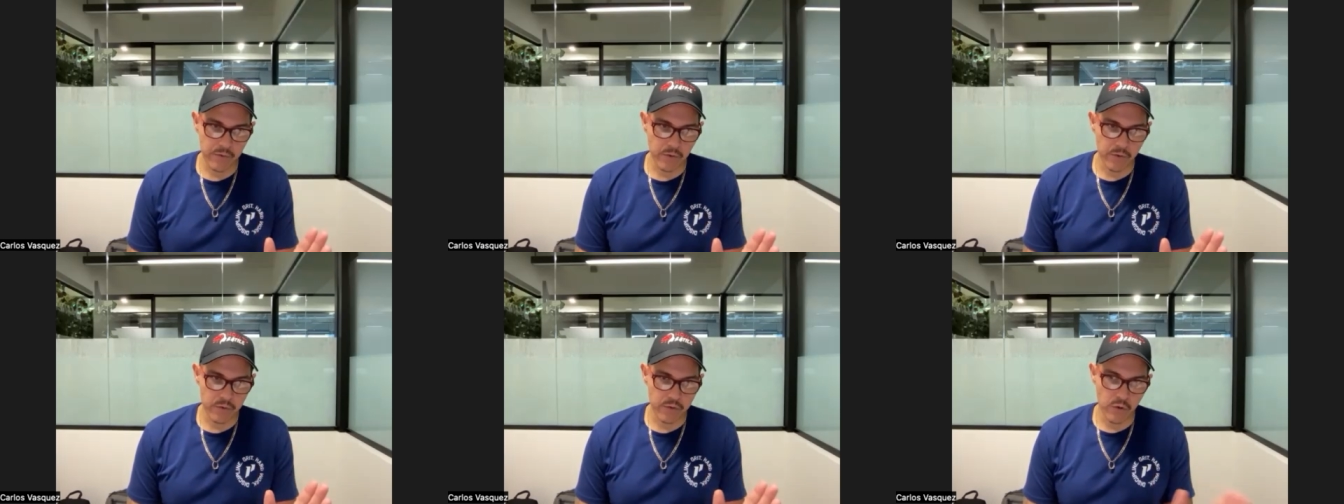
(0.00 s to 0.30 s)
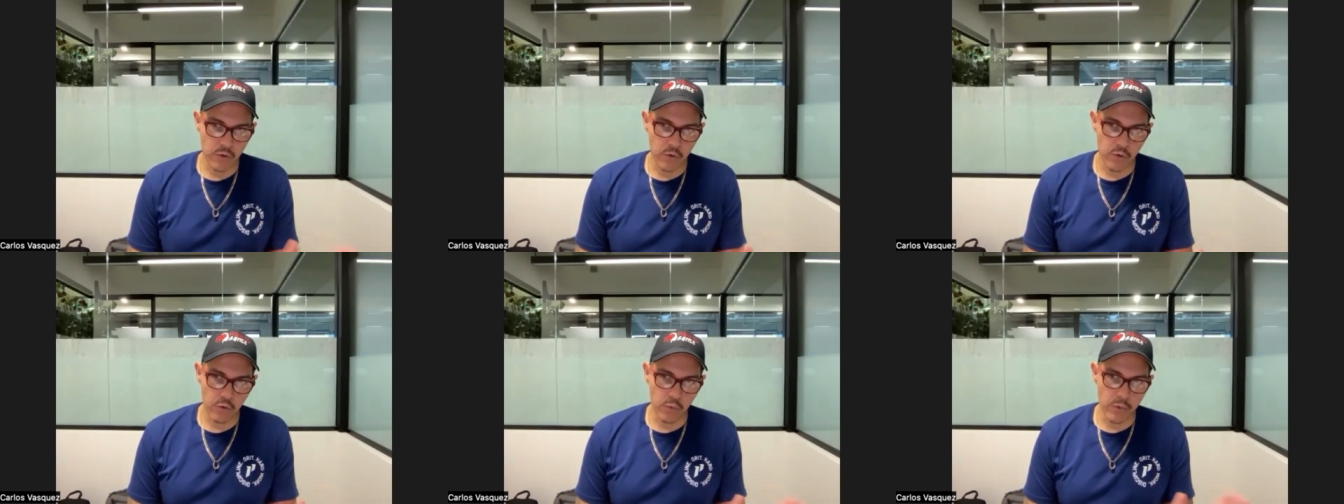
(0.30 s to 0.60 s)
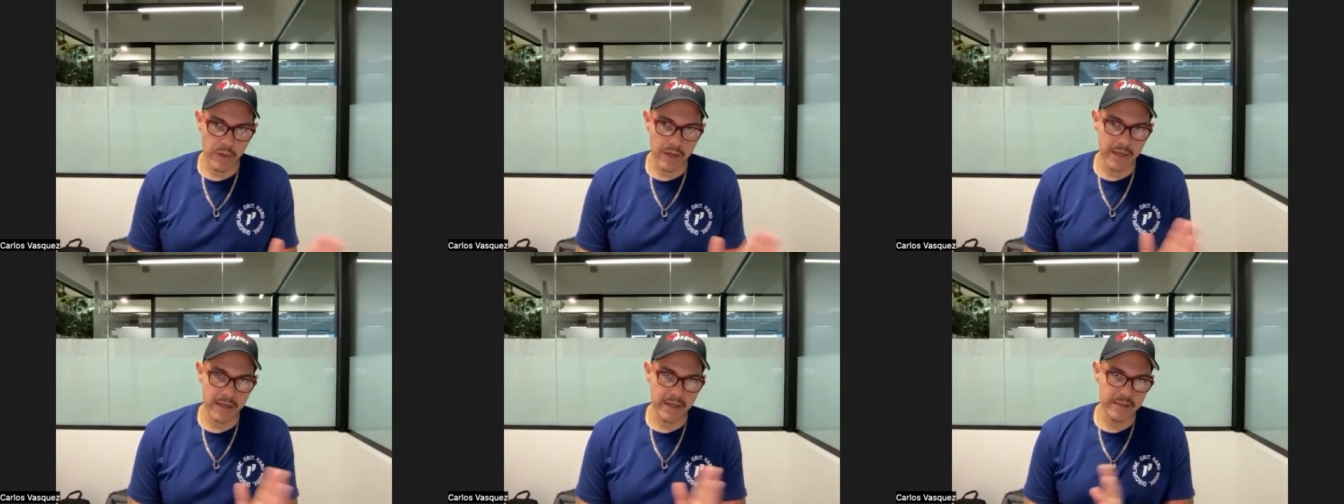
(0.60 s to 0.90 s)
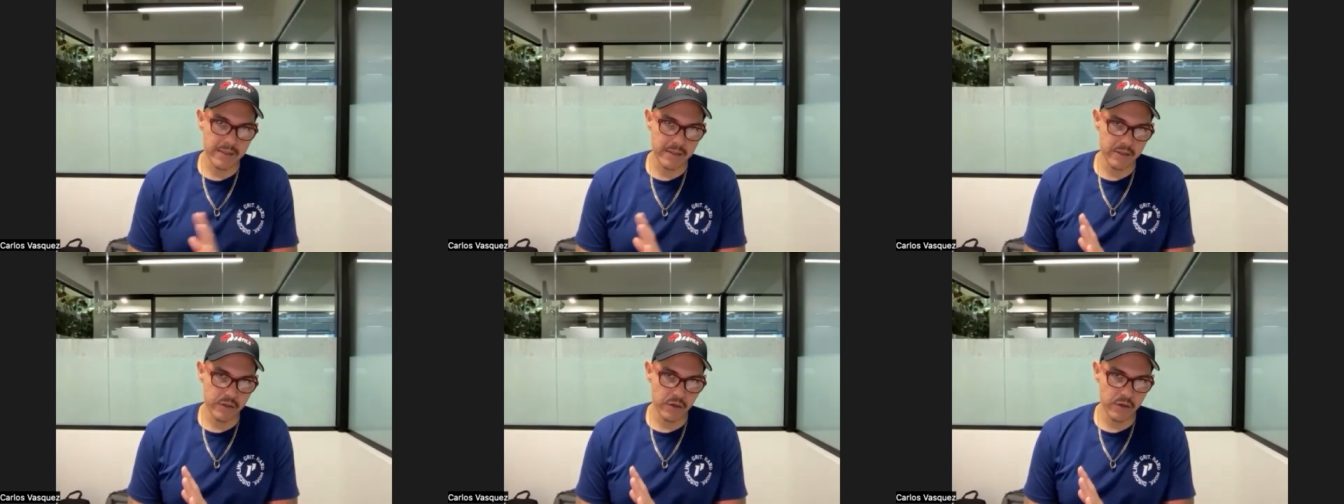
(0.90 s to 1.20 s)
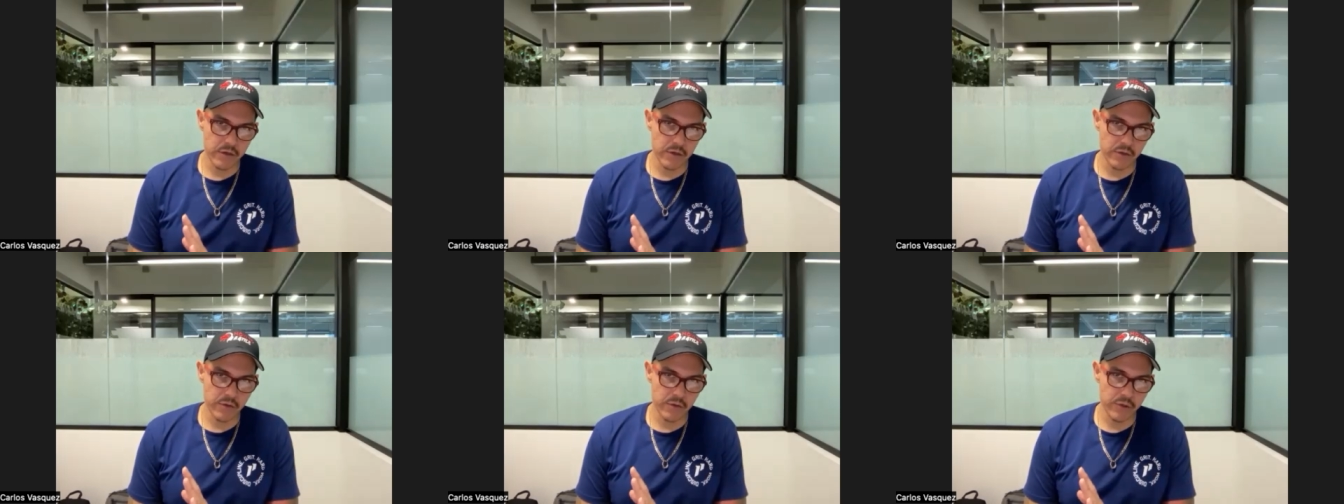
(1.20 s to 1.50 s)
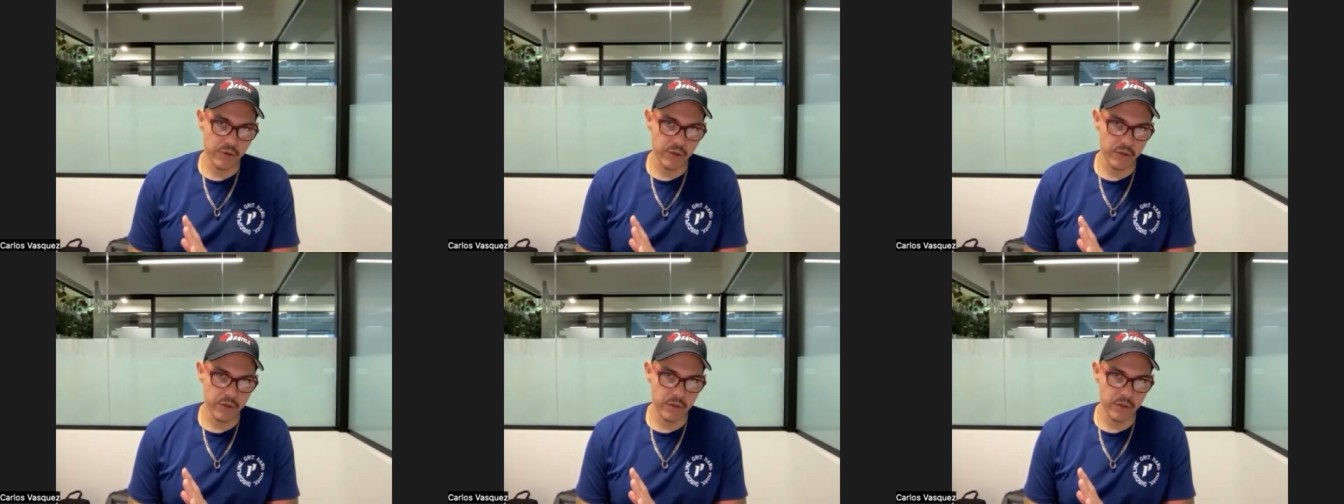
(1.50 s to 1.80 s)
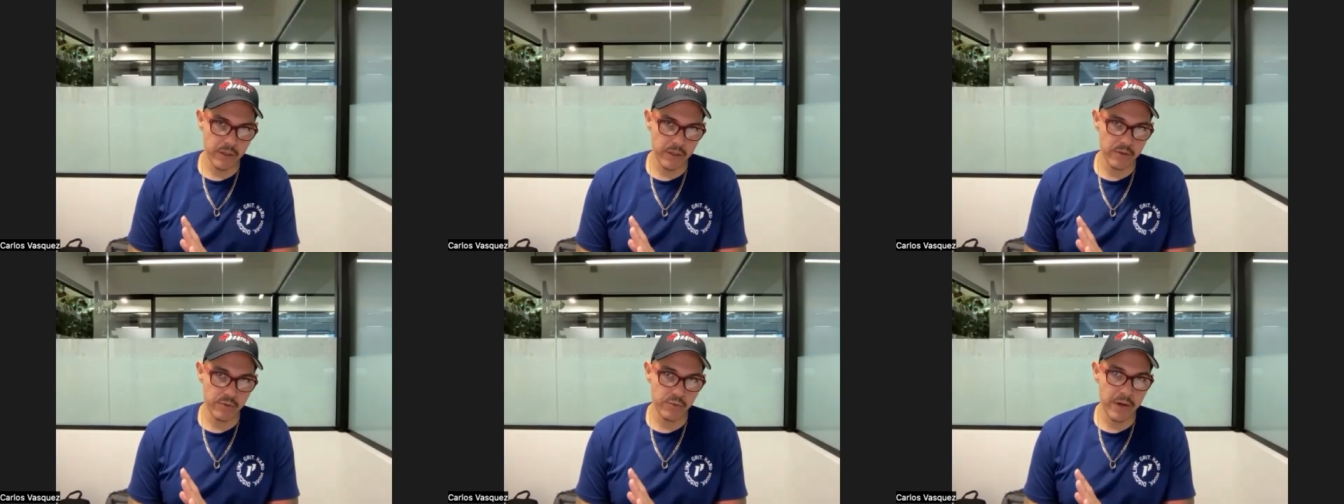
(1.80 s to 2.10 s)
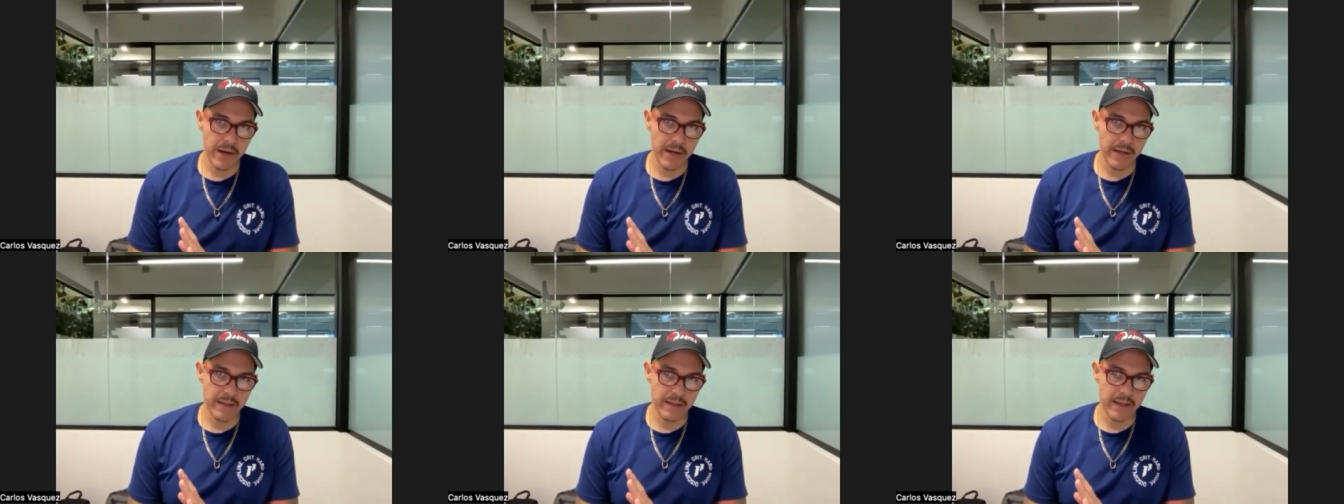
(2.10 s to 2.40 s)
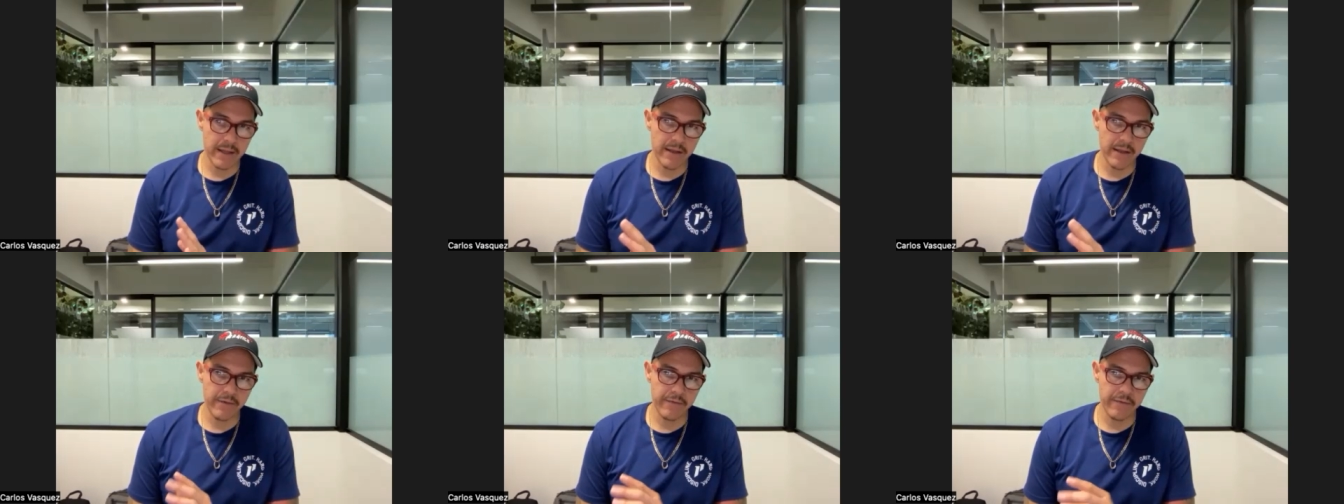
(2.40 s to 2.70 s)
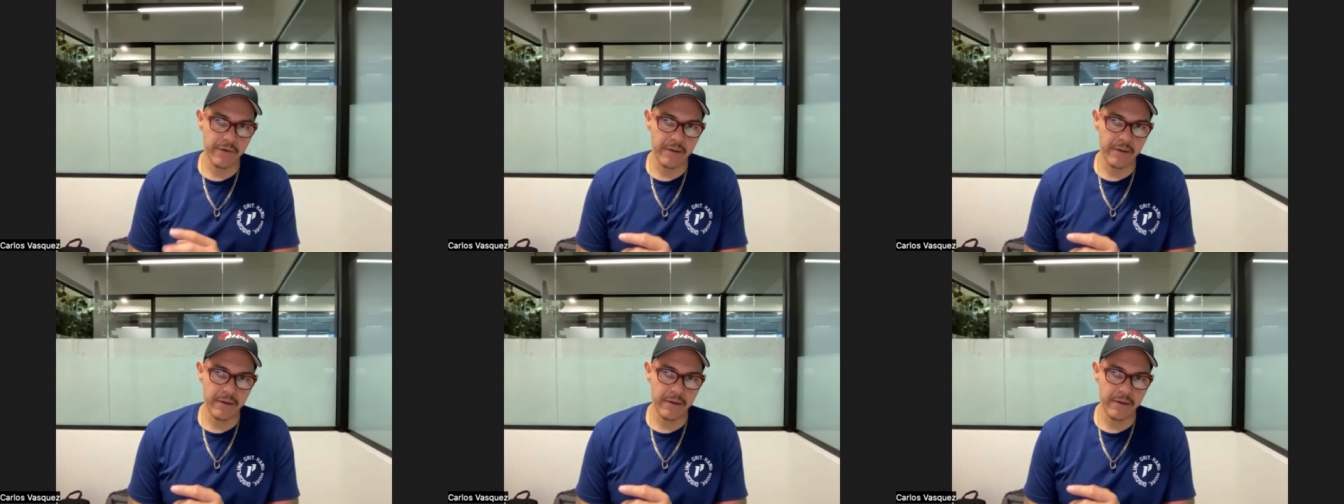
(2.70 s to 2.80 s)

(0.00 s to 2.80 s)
those old ways and start to do good things right in life.